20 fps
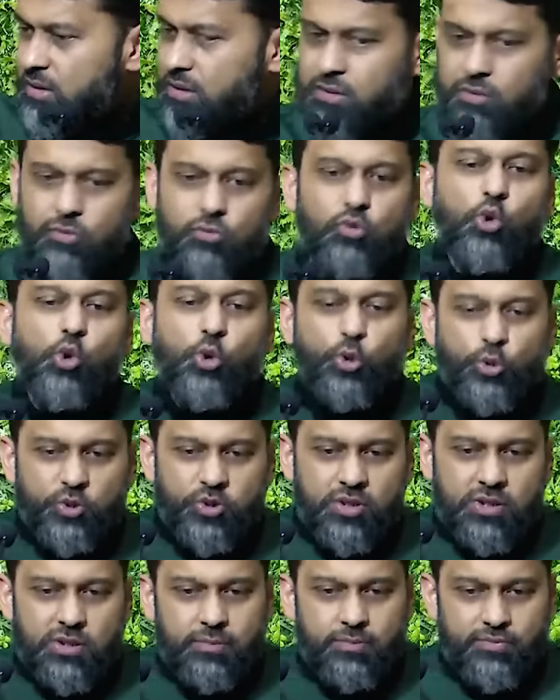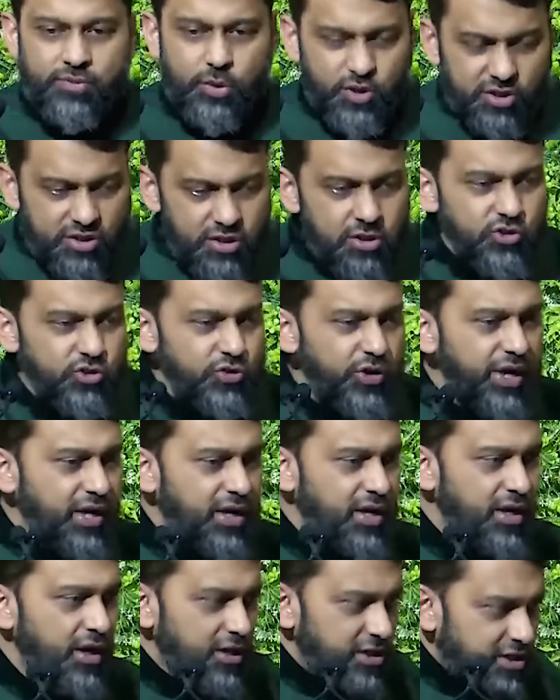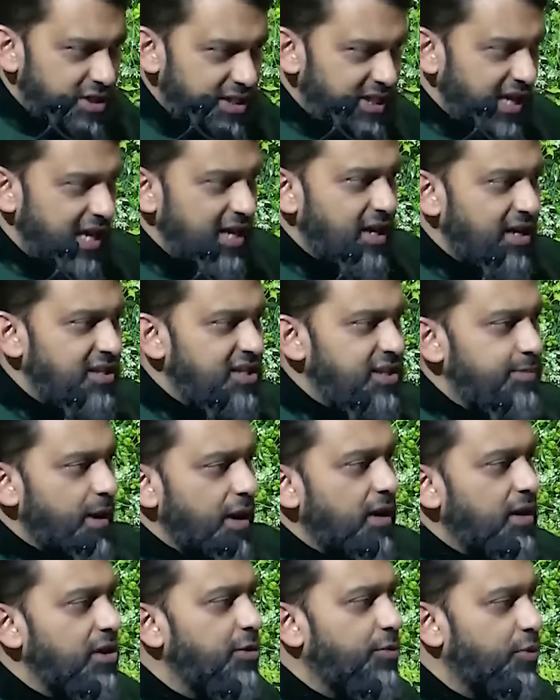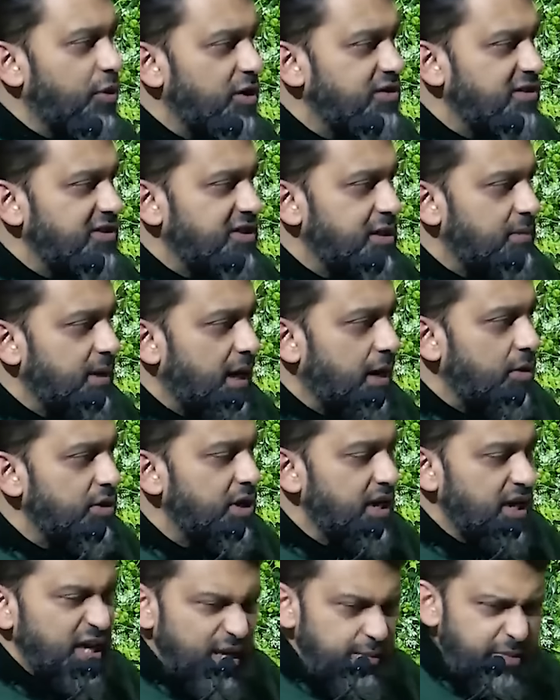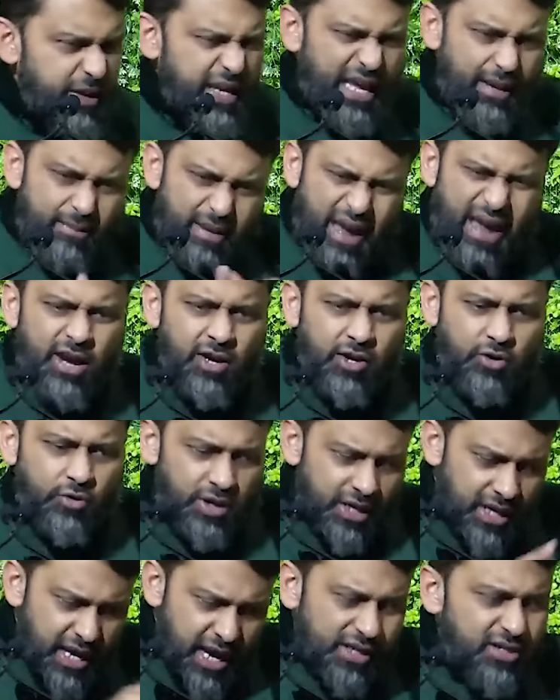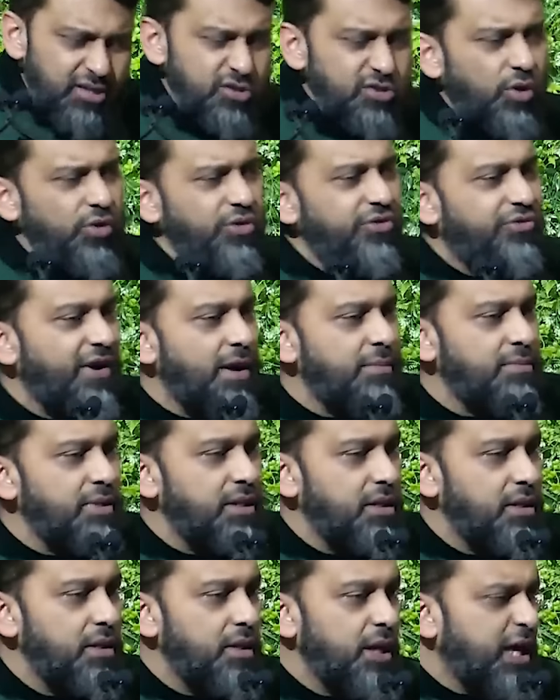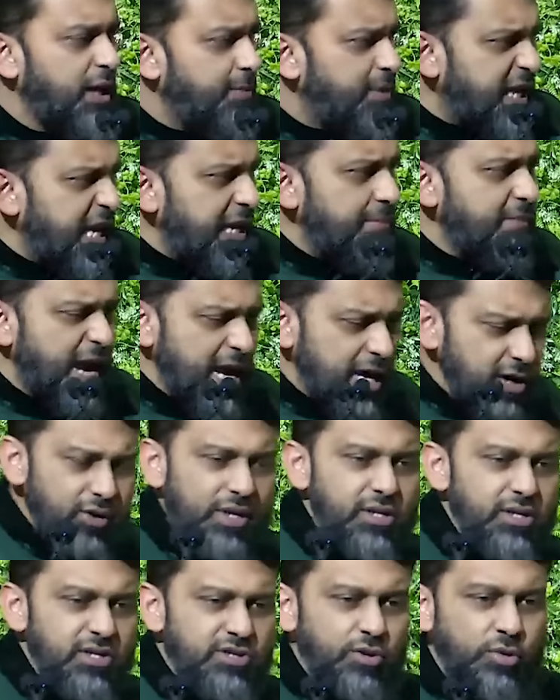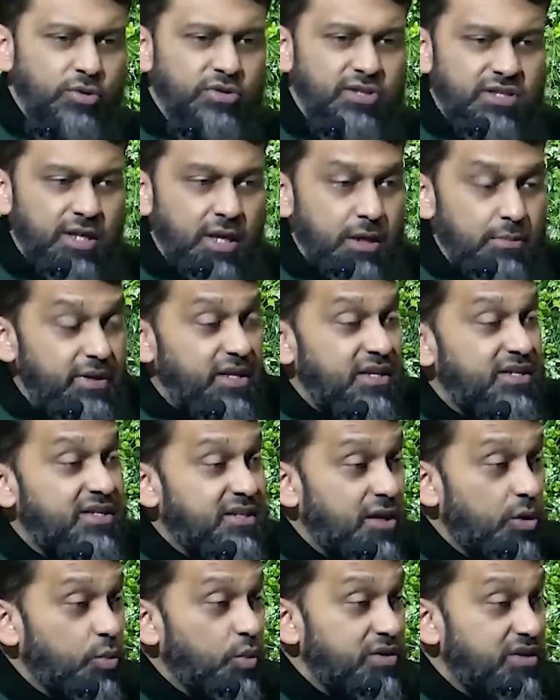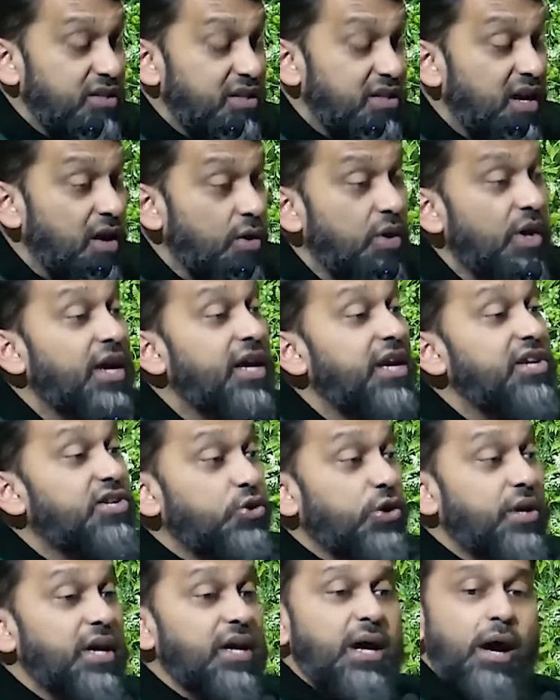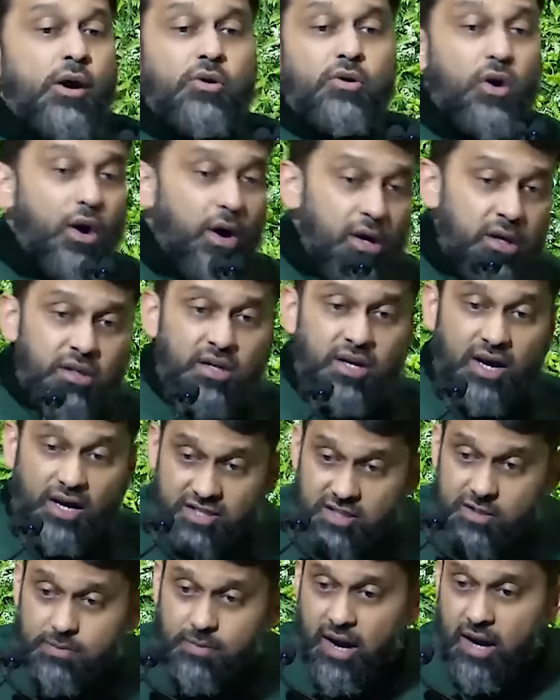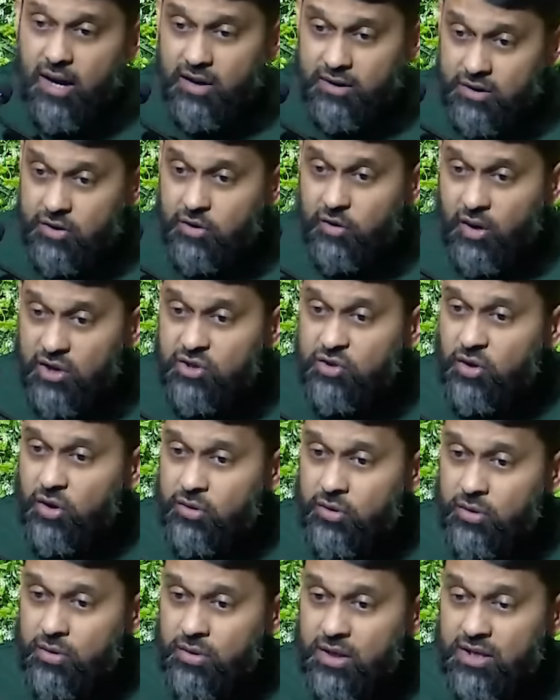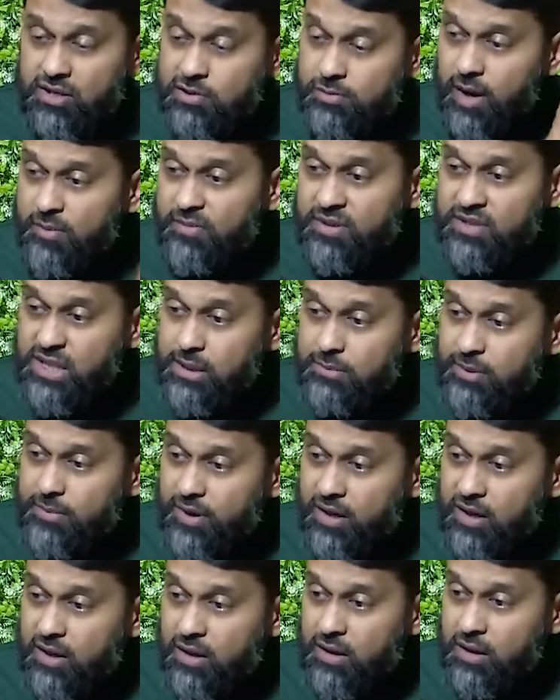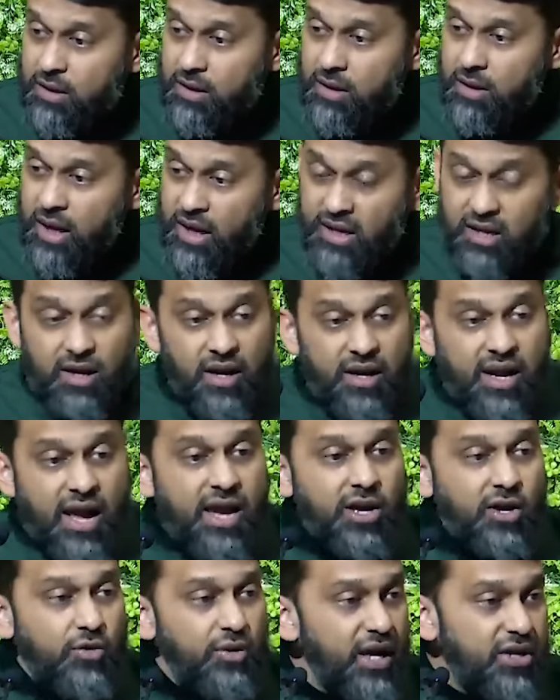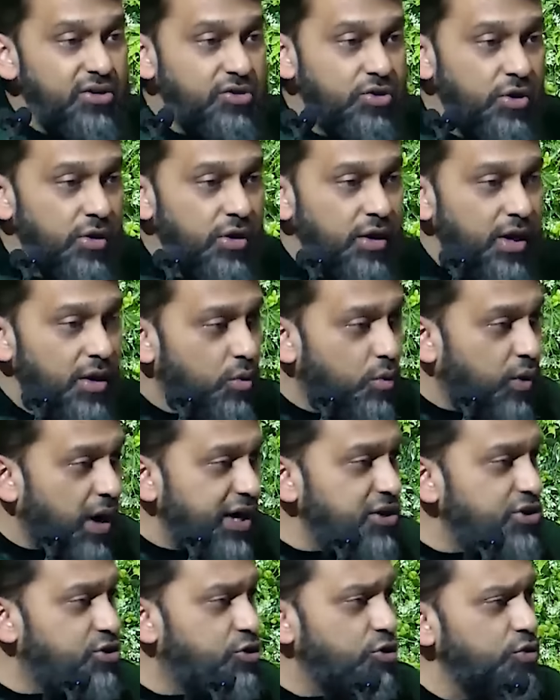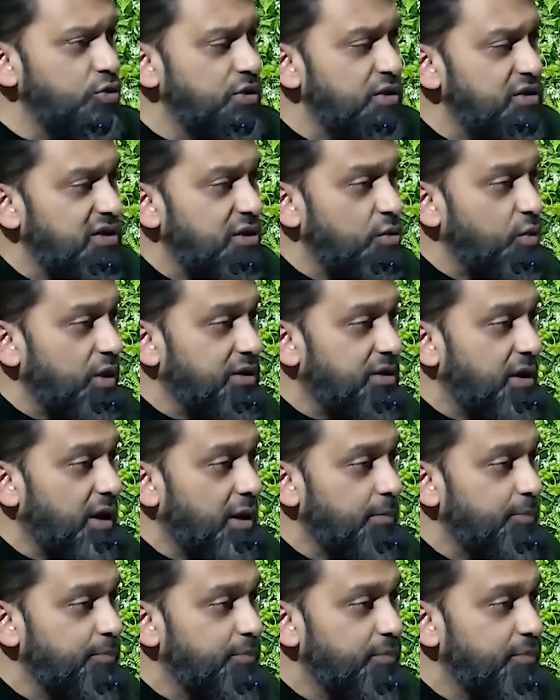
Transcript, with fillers: ruse, there was a trick to take and smuggle the Prophet out, he became angry at his own family. He became angry at his own son, but his son wasn't there. He took it out on Asma, the granddaughter, Asma bint Abi Bakr. And he got angry at her. Why did you do this and whatnot?